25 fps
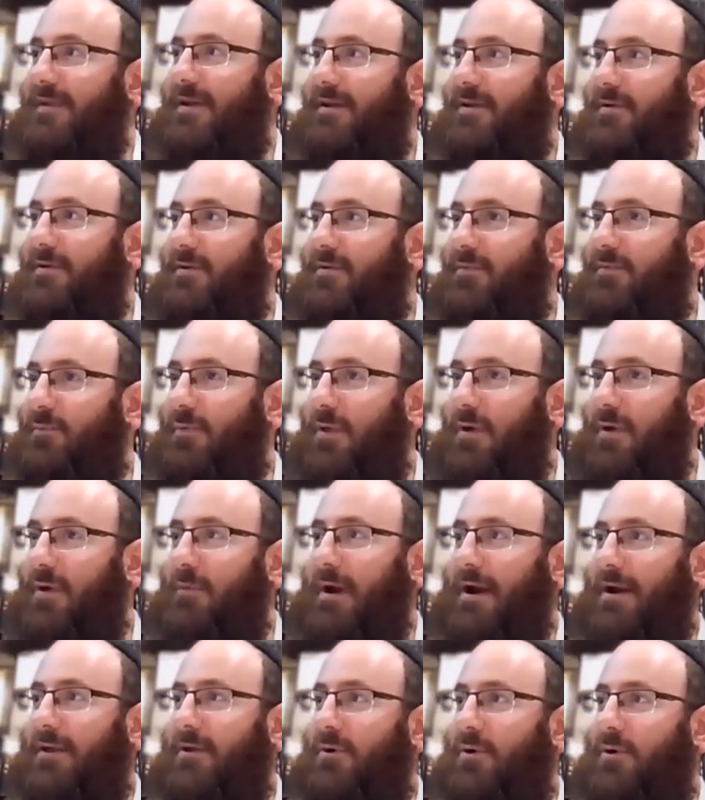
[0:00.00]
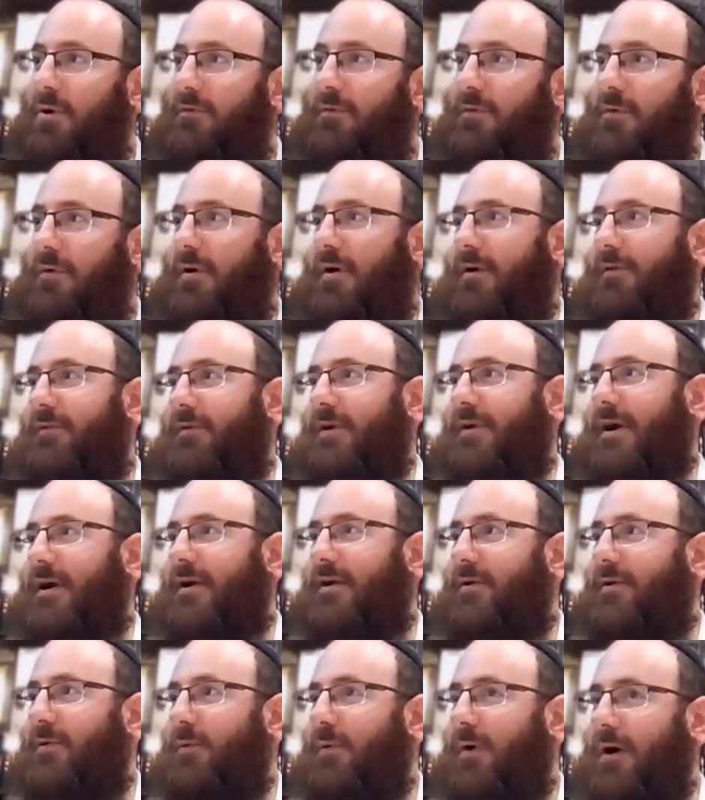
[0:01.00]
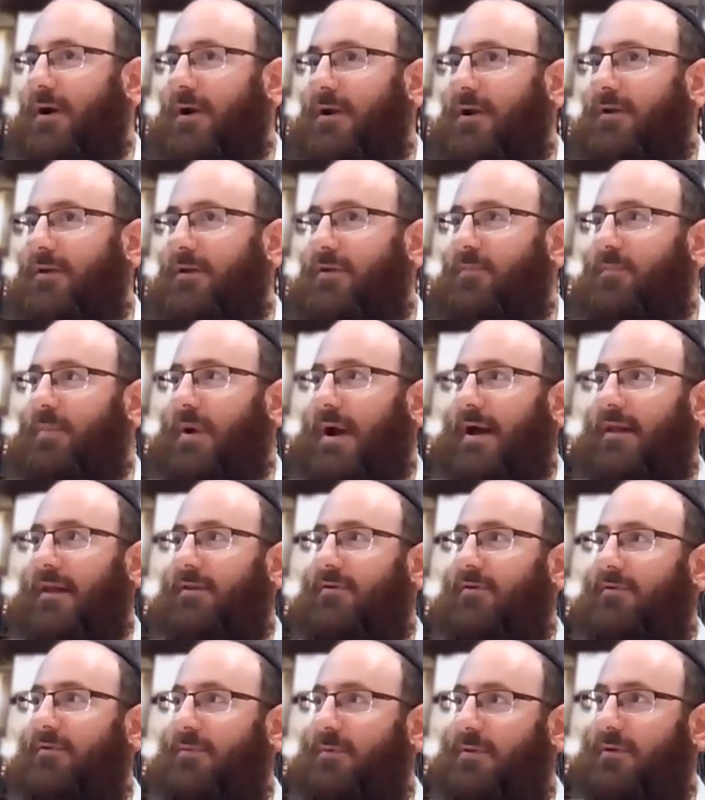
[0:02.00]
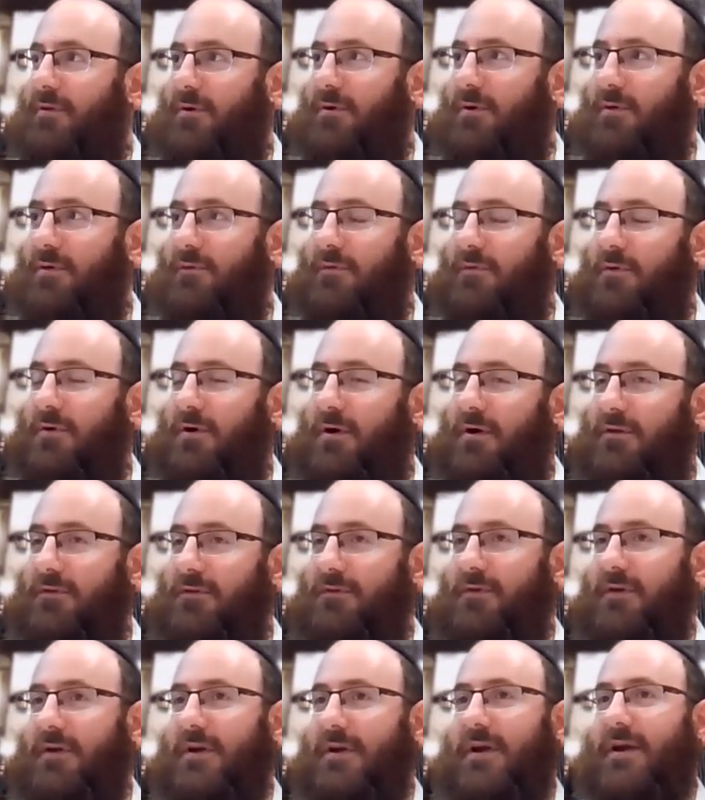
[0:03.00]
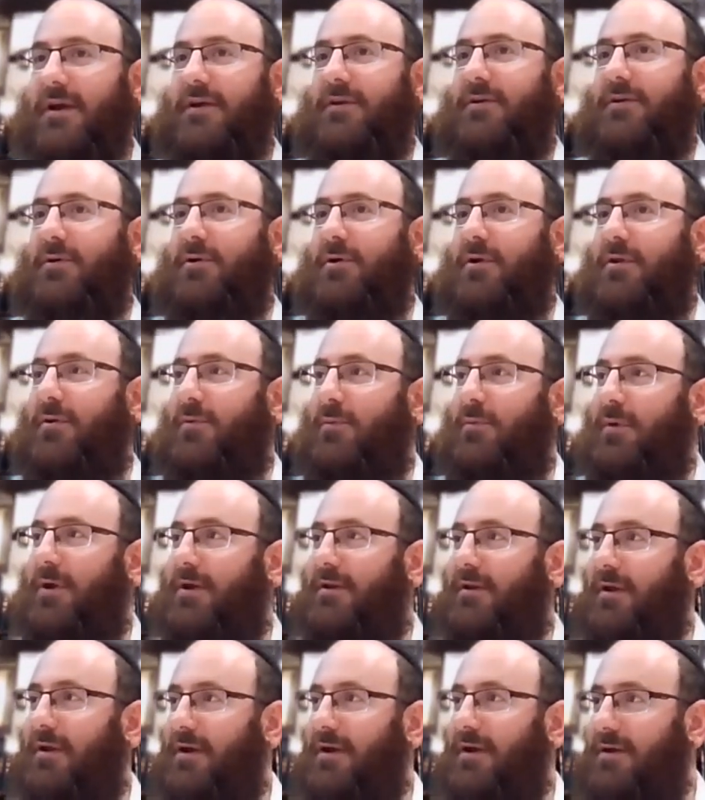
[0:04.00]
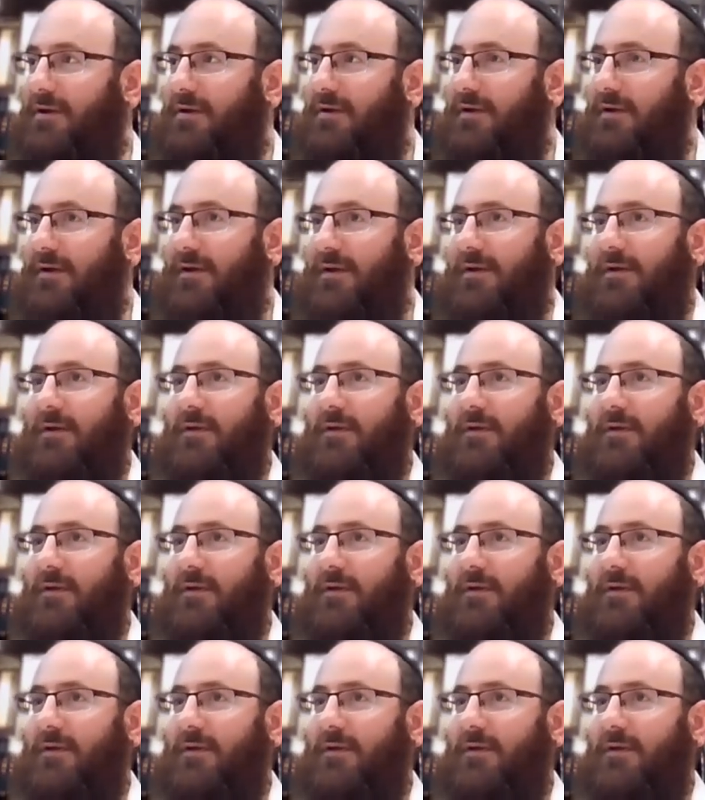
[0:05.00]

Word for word: in their regular overalls. They're not going to walk into the palace with their overalls during the weekday.